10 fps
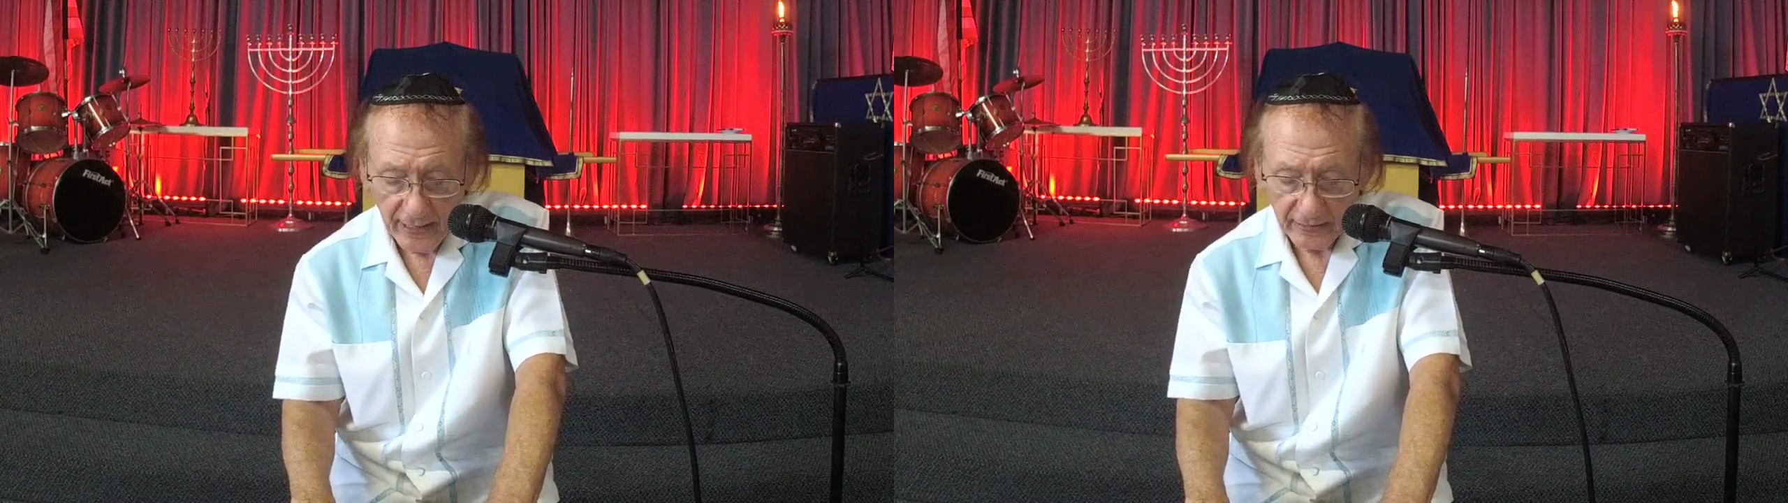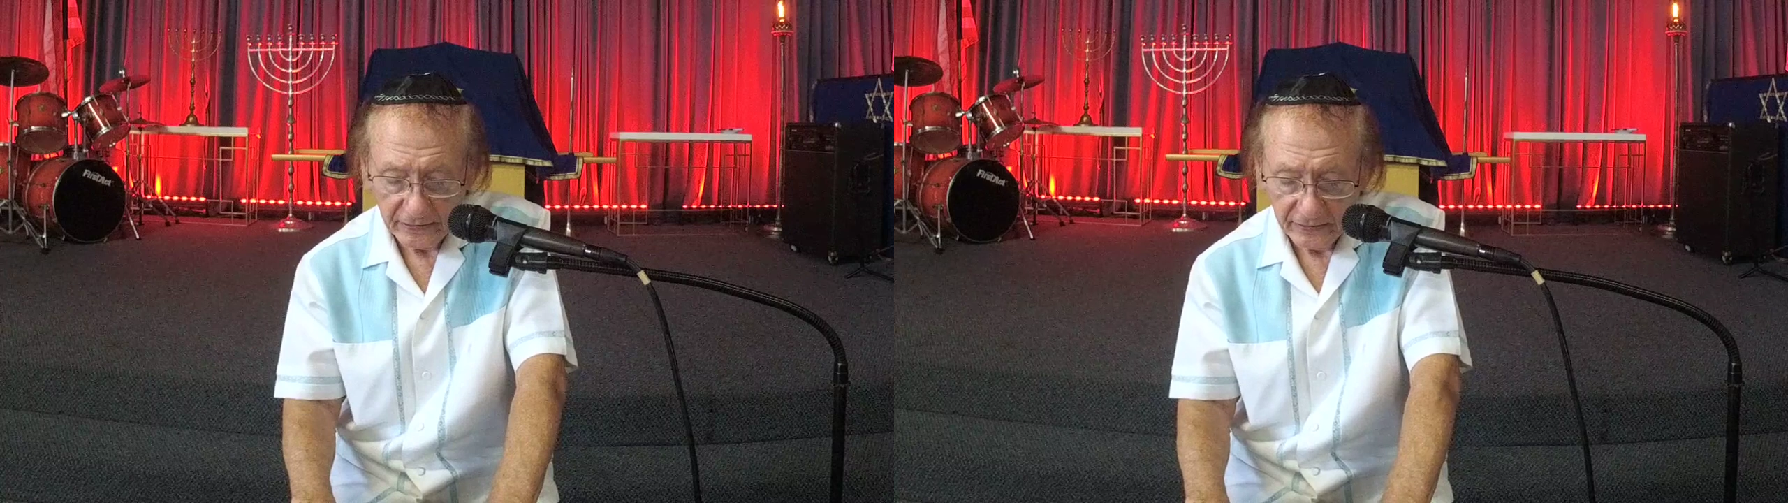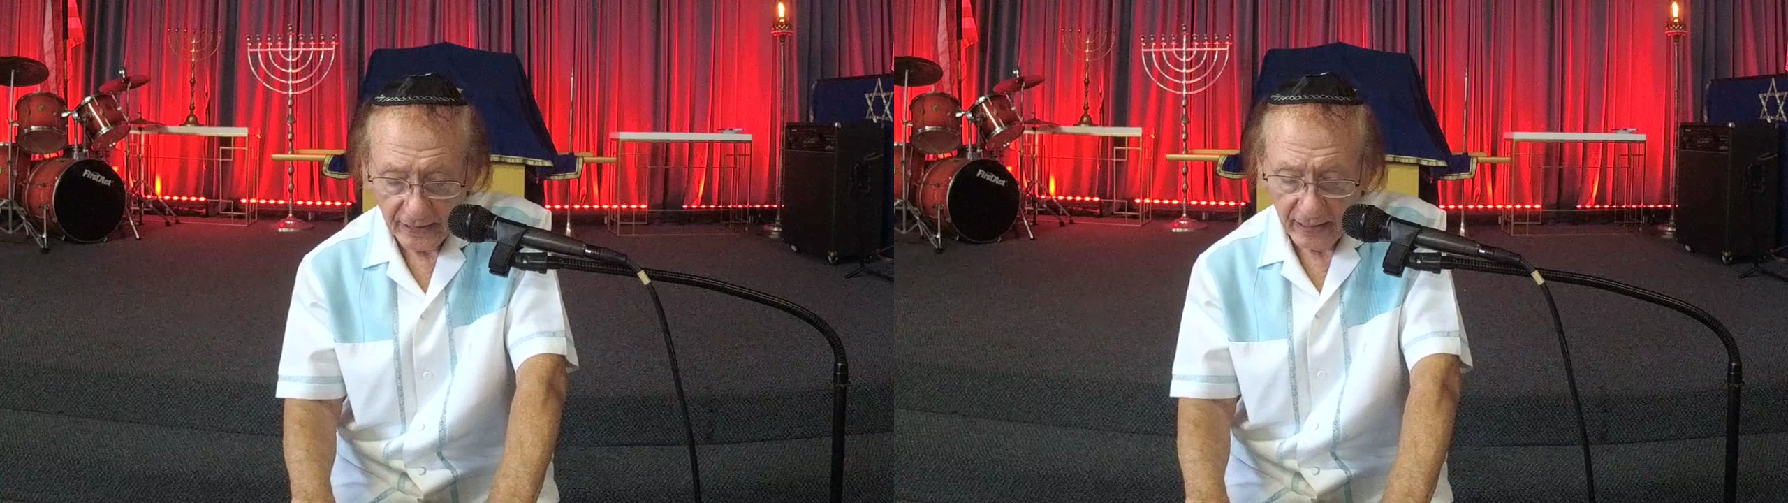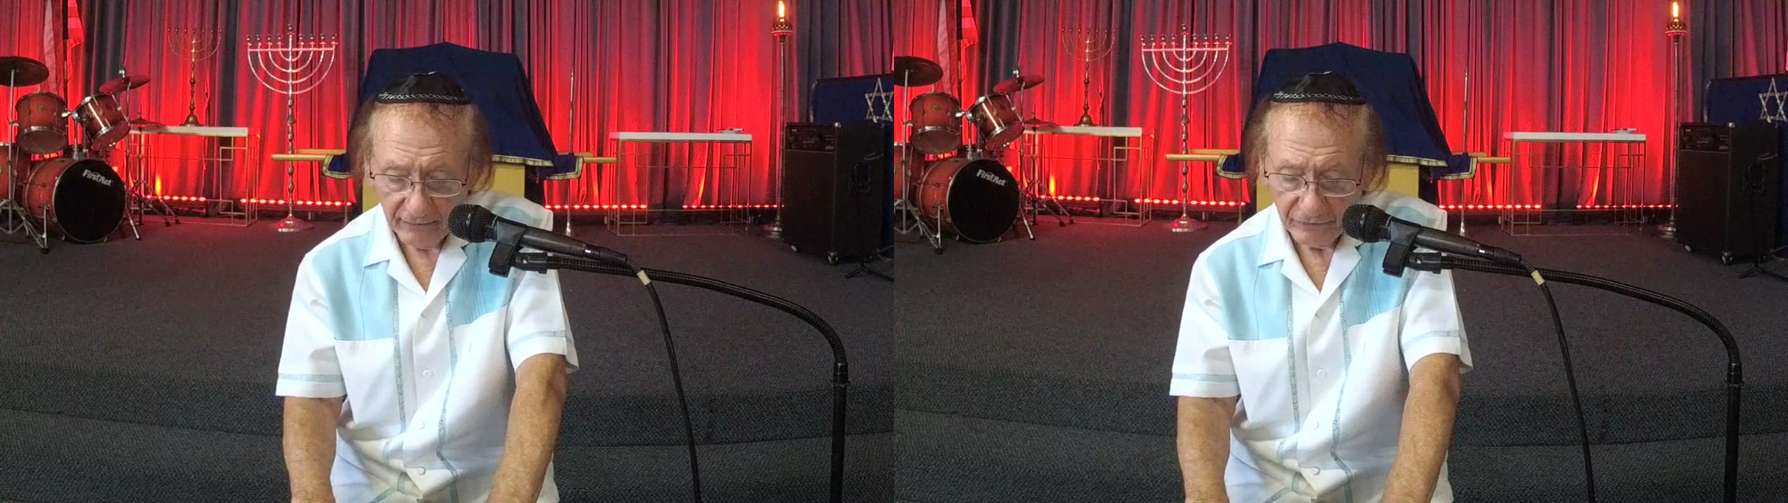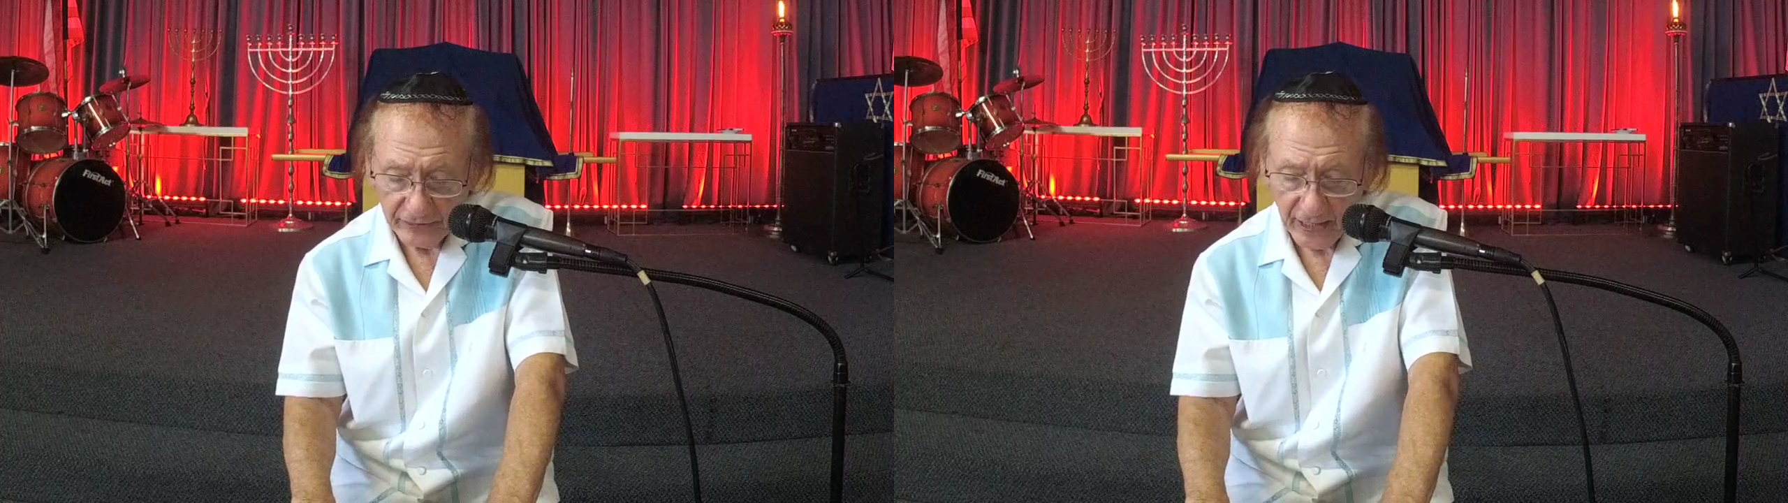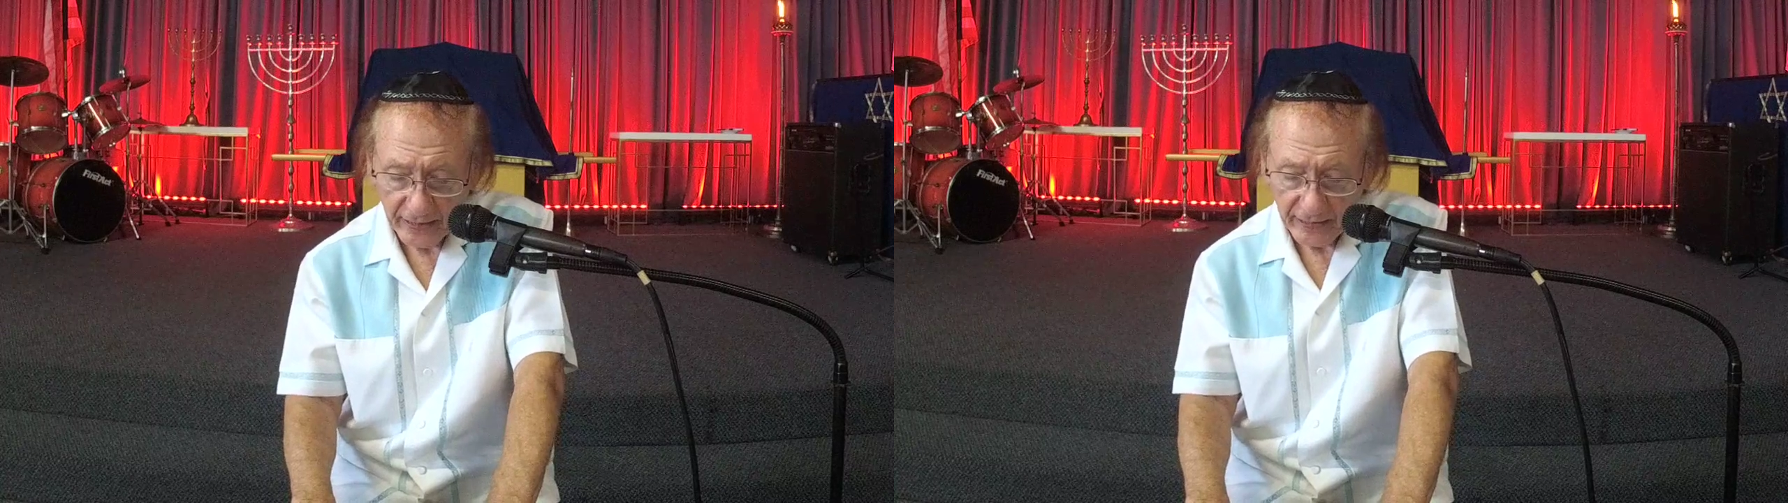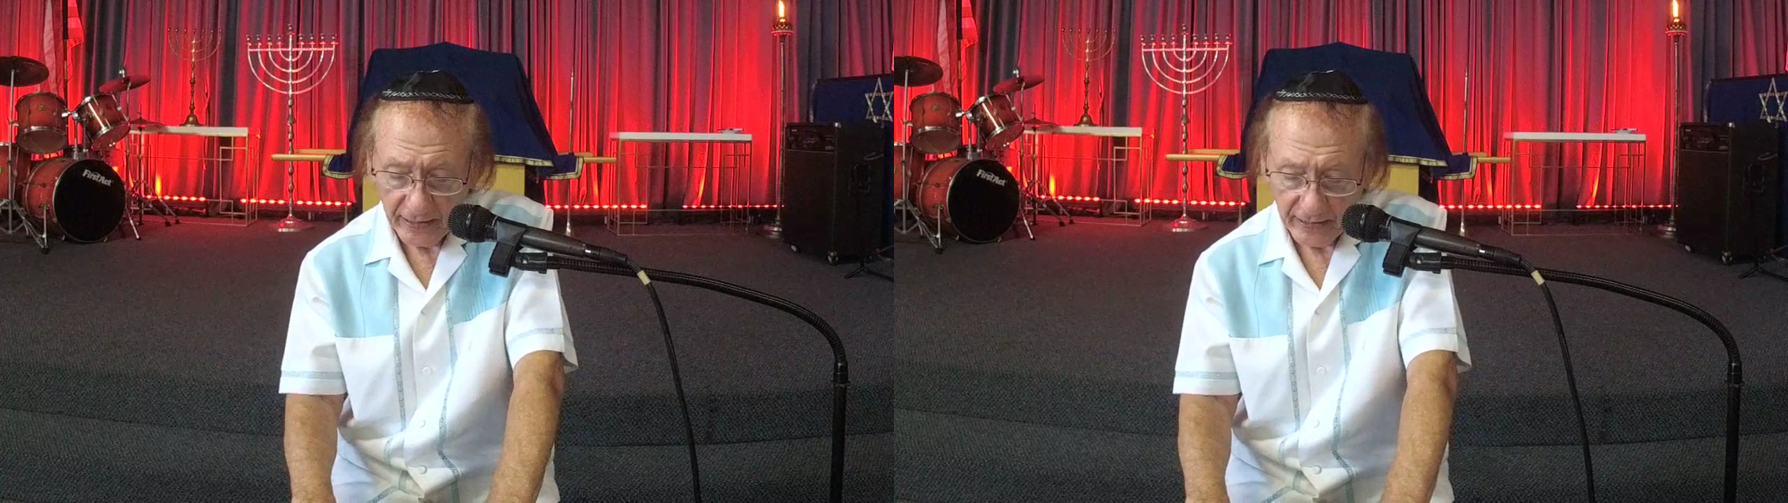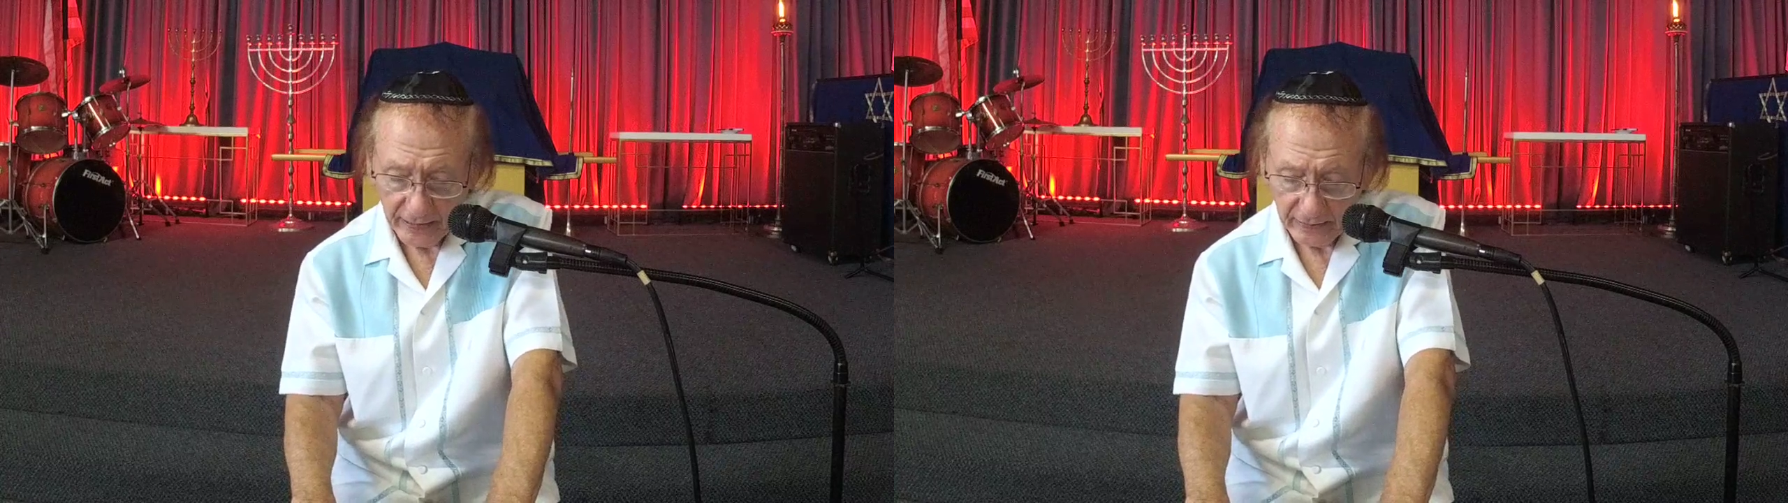Instead of
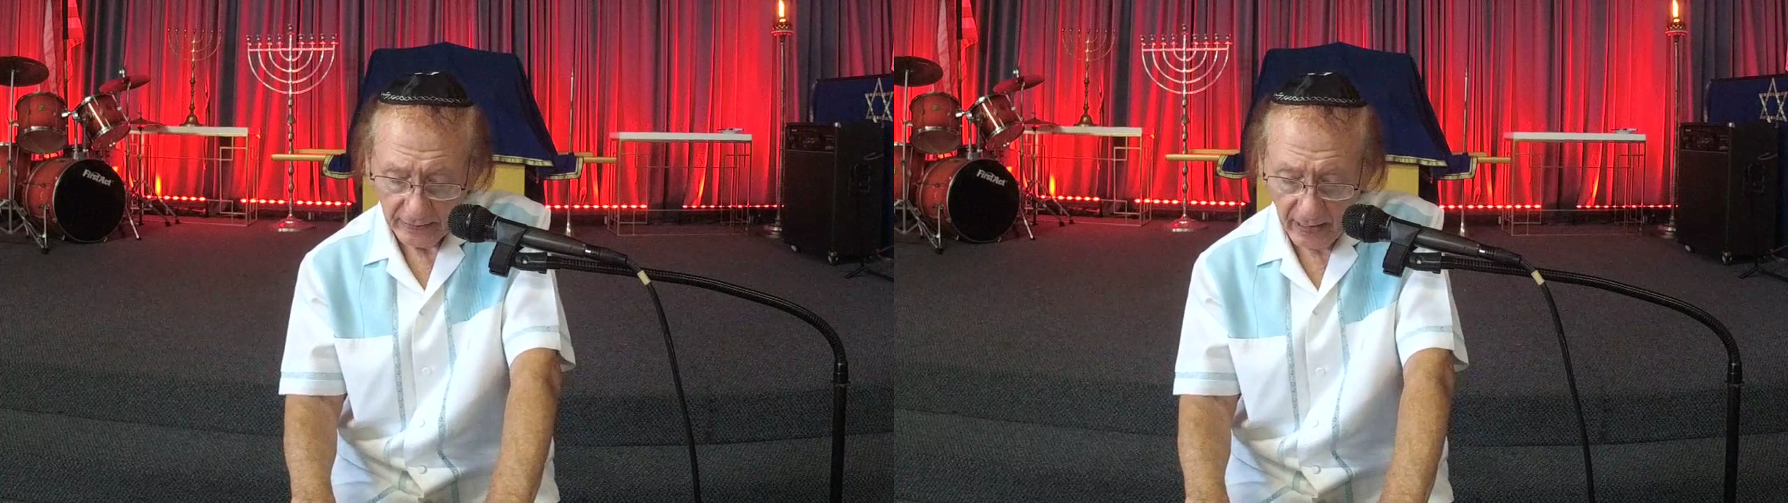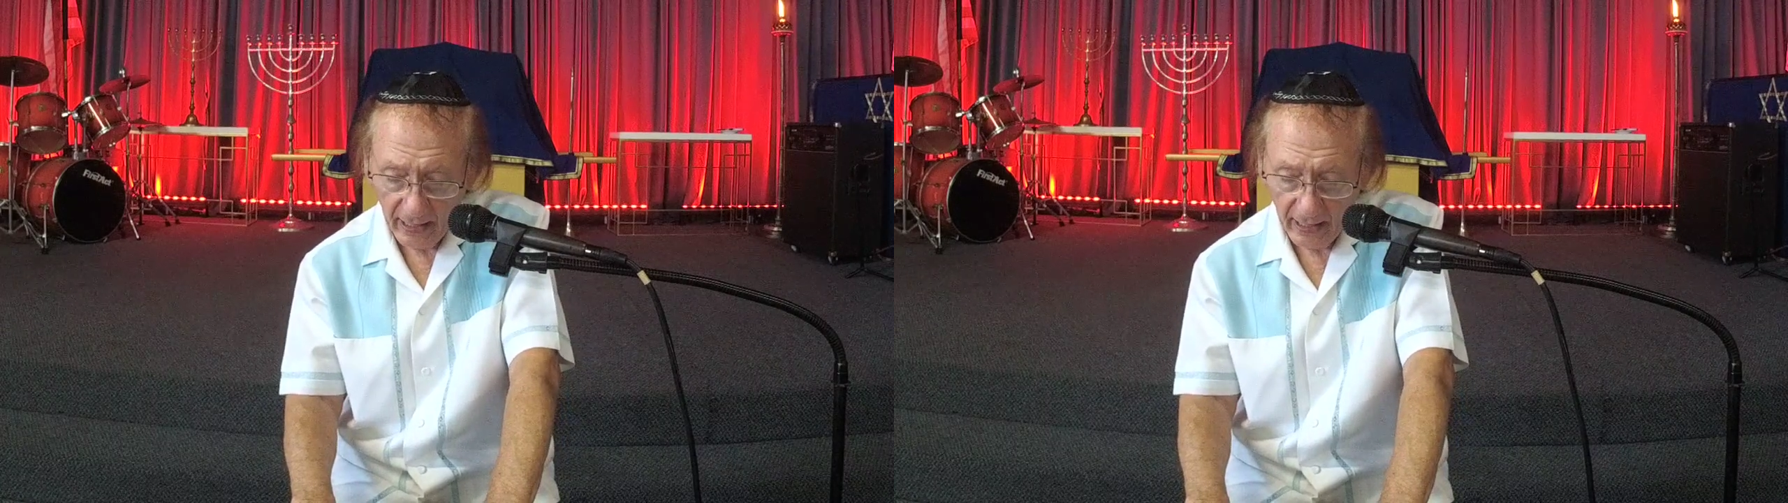taking